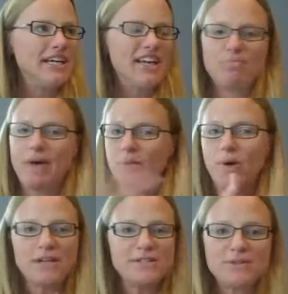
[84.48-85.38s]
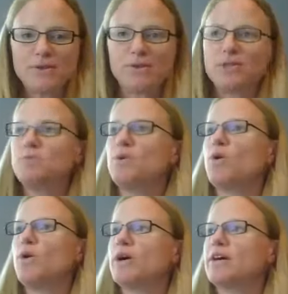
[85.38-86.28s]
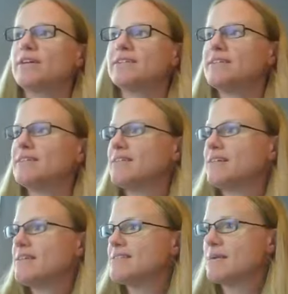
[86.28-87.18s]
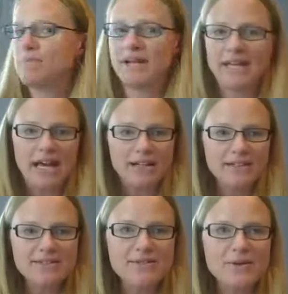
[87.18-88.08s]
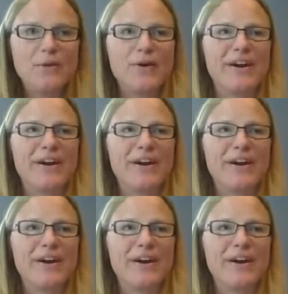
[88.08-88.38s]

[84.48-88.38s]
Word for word: if Ben walks through the room or somebody yells or